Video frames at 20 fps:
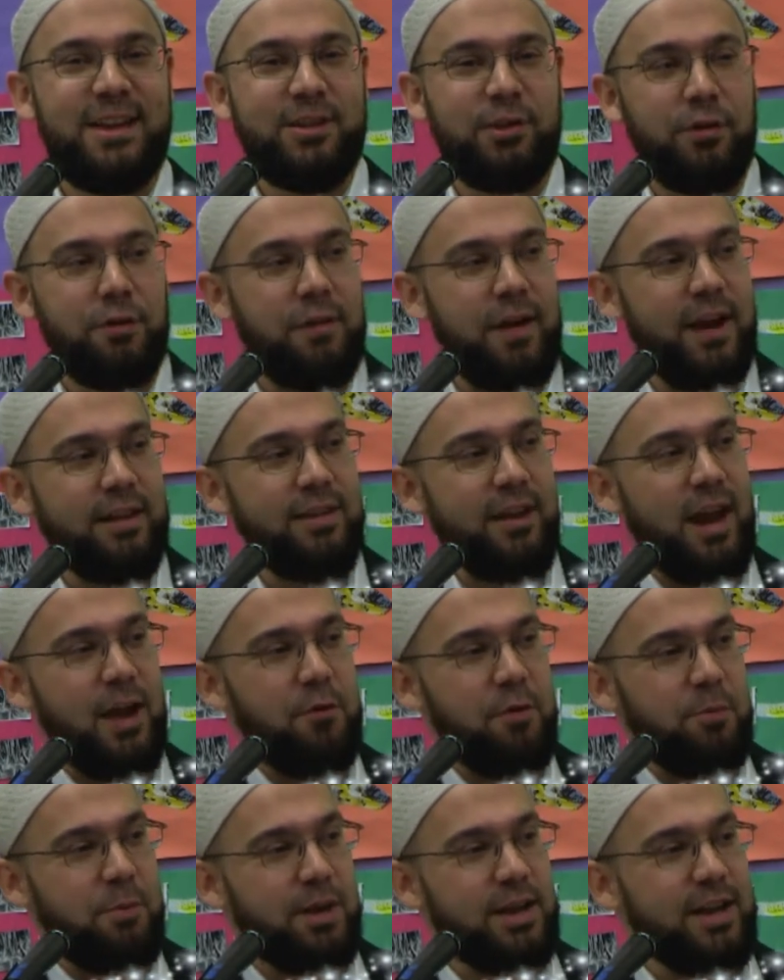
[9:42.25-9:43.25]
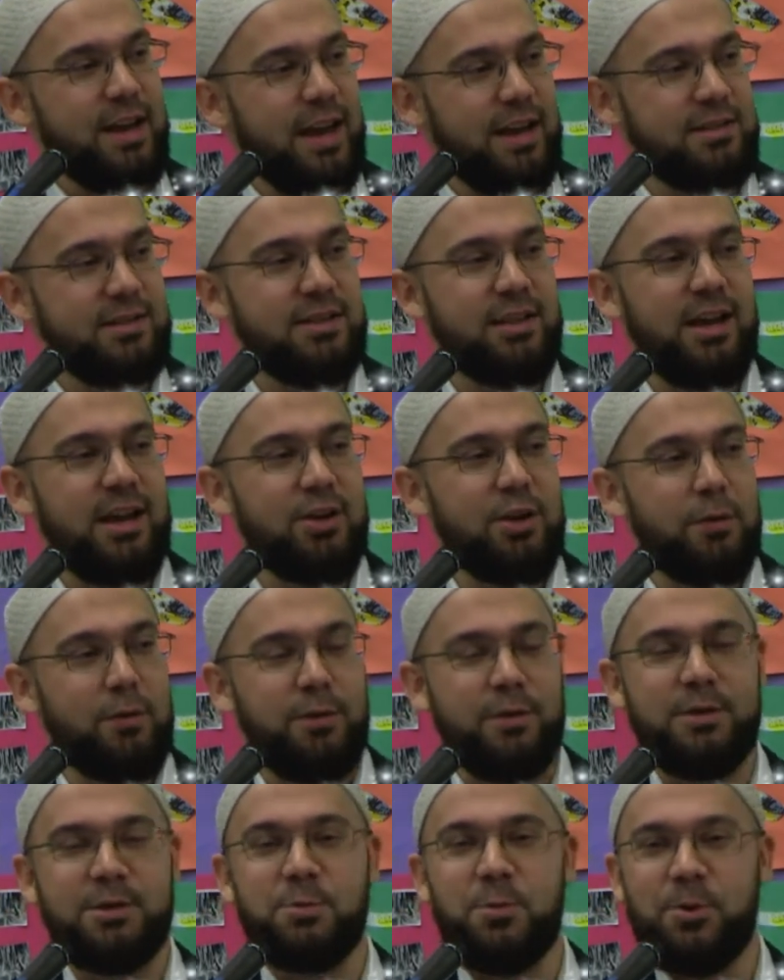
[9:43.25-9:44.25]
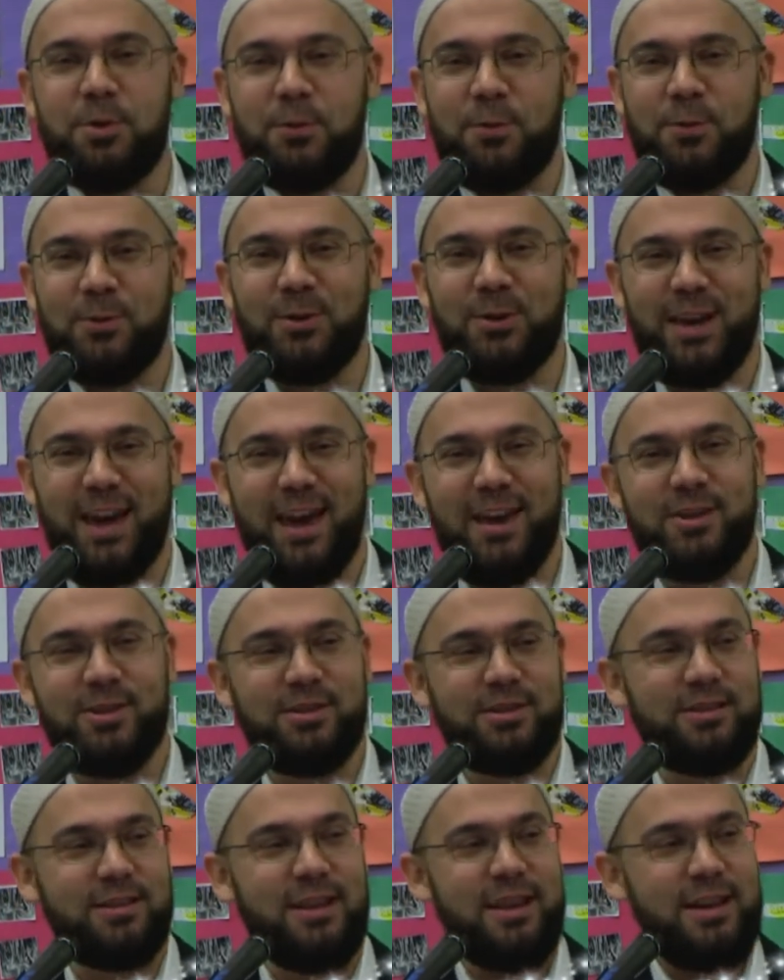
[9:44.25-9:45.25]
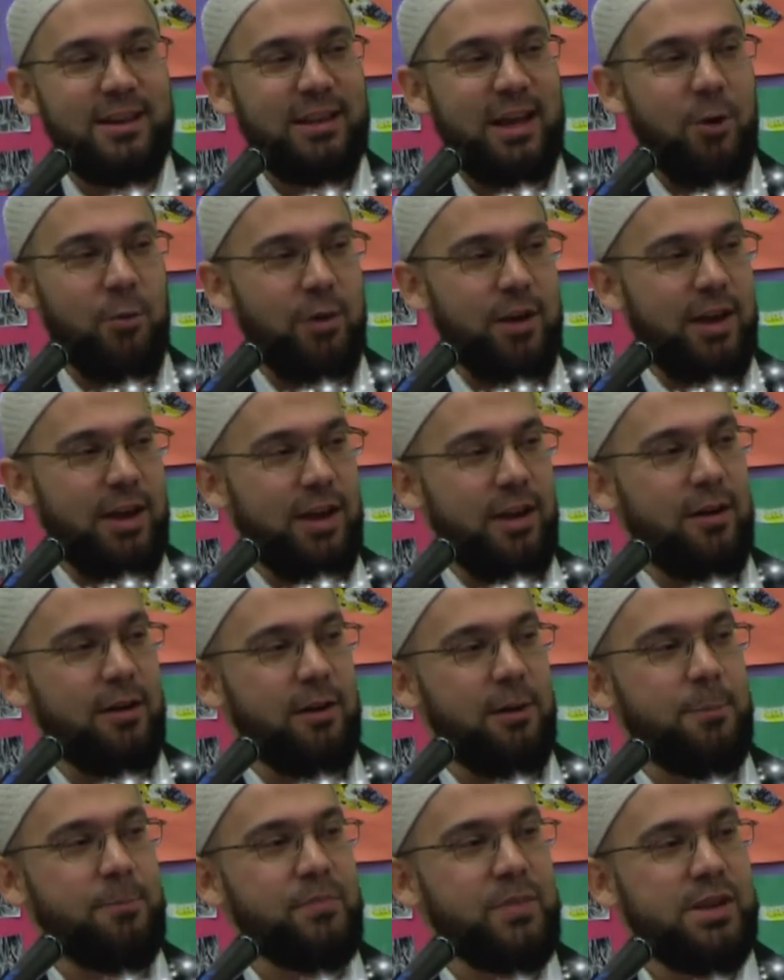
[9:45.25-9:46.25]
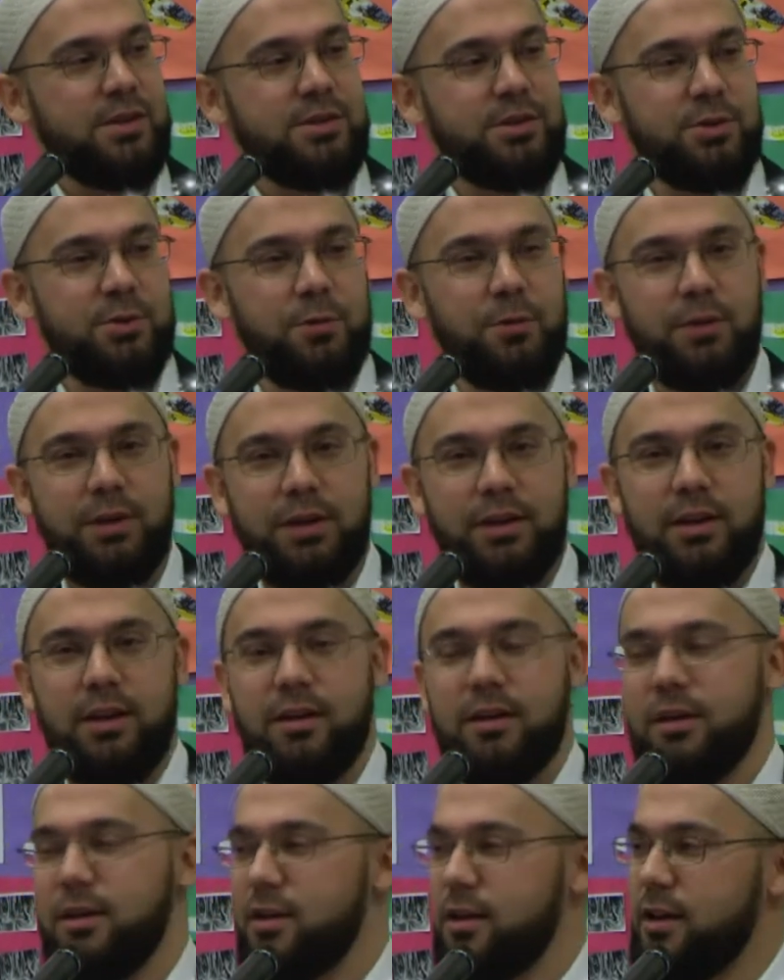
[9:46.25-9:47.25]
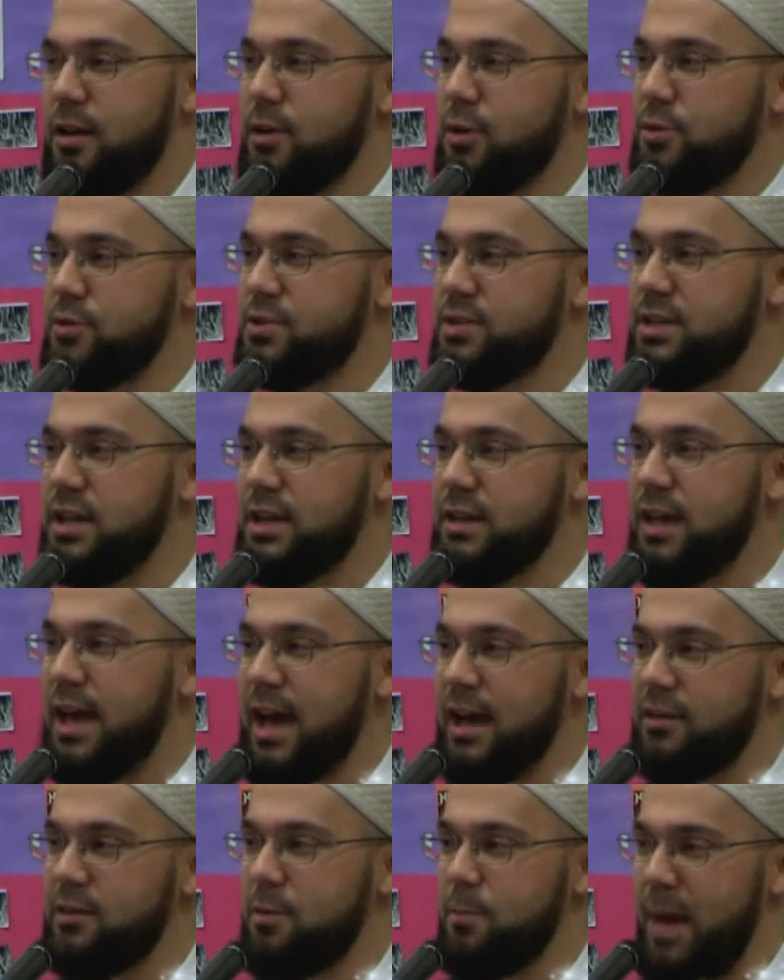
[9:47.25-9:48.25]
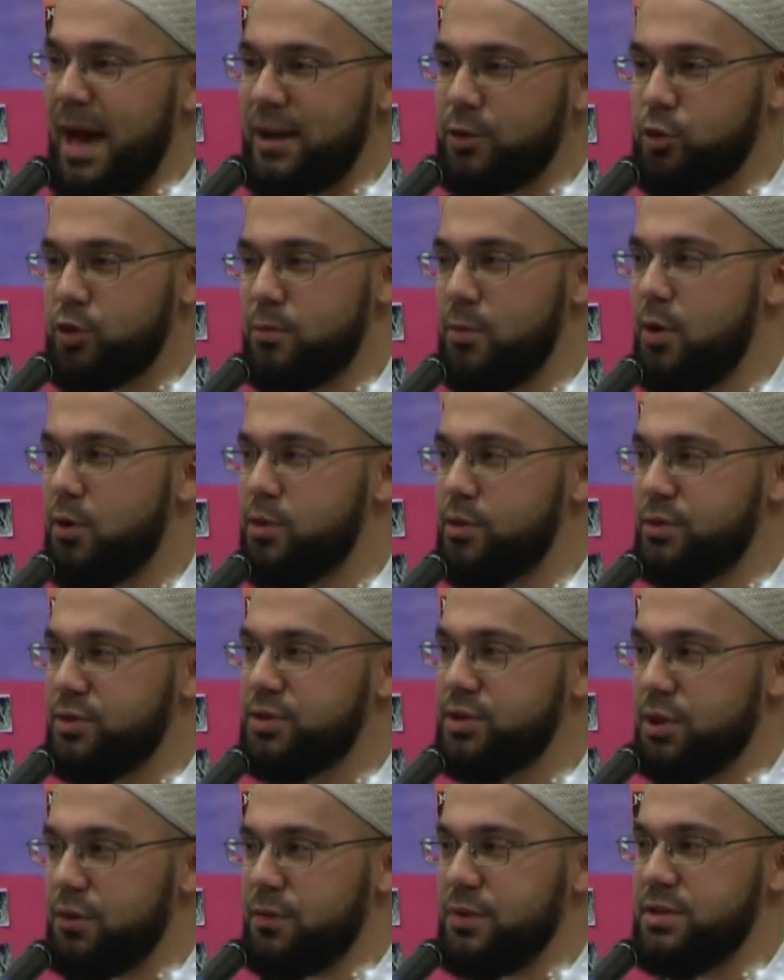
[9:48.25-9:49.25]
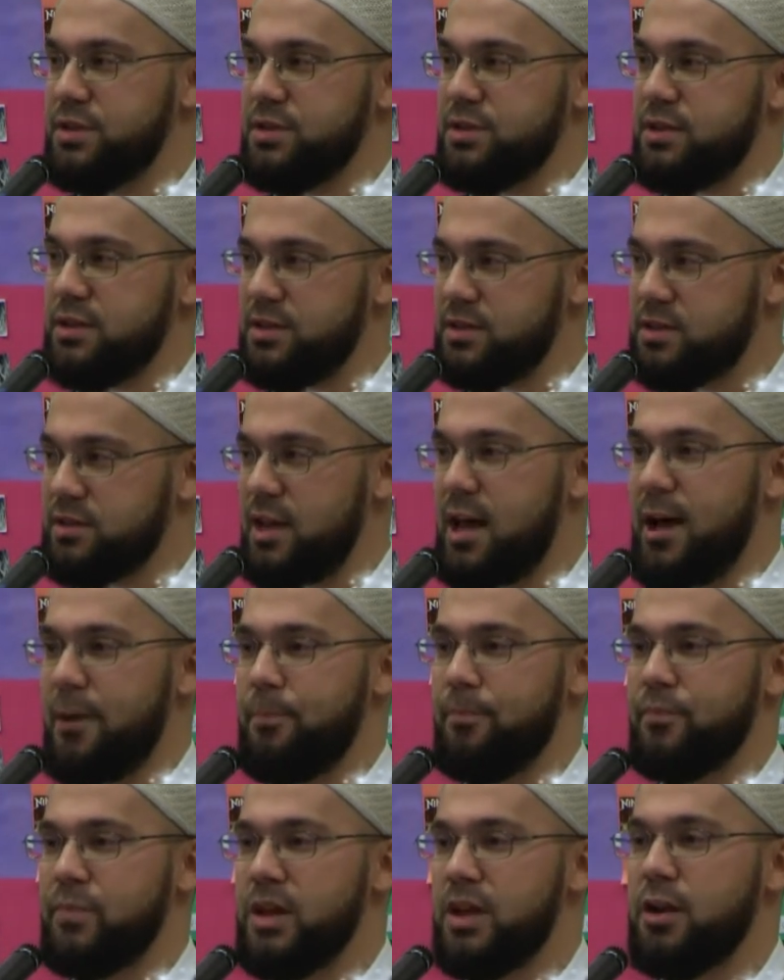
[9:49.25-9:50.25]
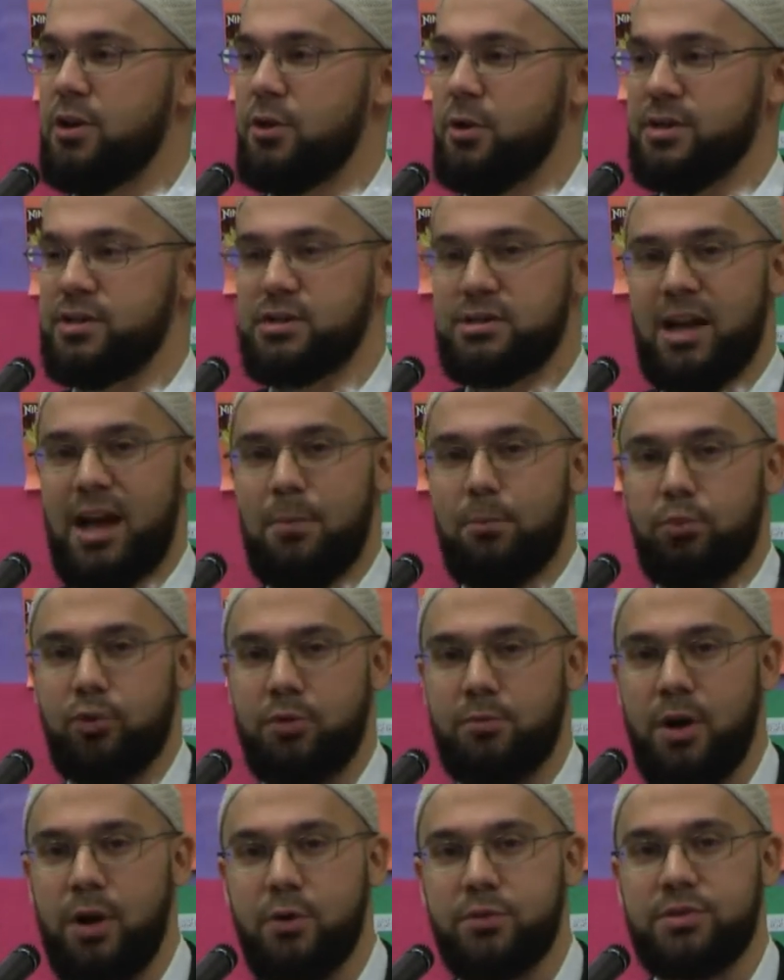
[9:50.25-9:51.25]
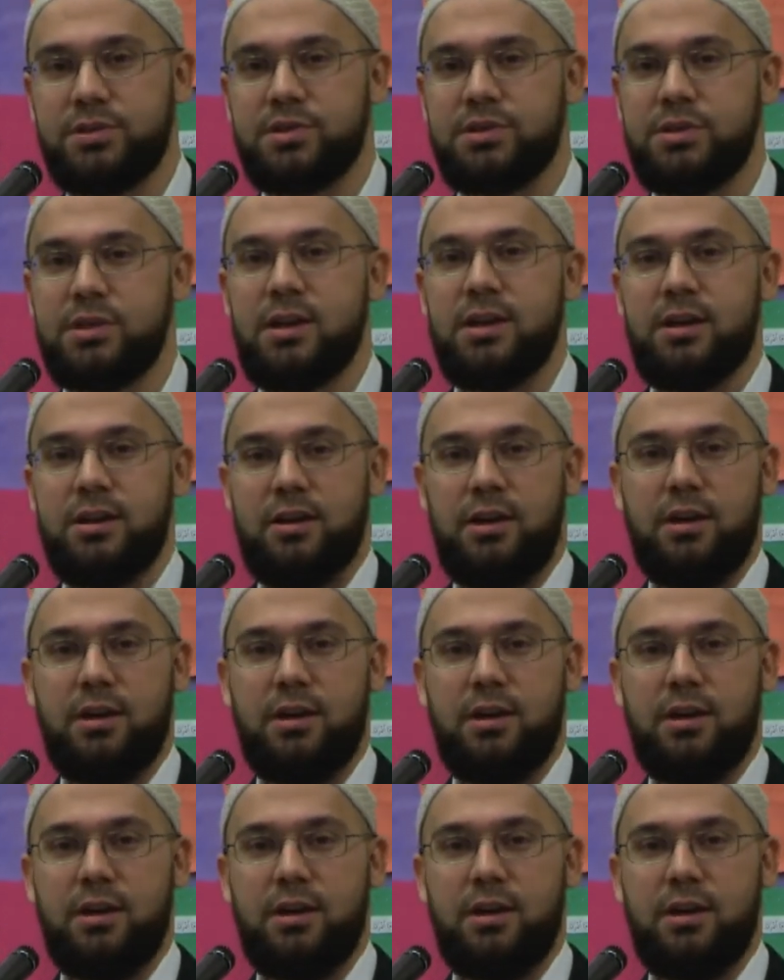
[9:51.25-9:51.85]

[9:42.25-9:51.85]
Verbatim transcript: The fact that everybody got together for this wonderful occasion, that we're here to really, you know, see that the matrimonial services in Islam. Islam promotes,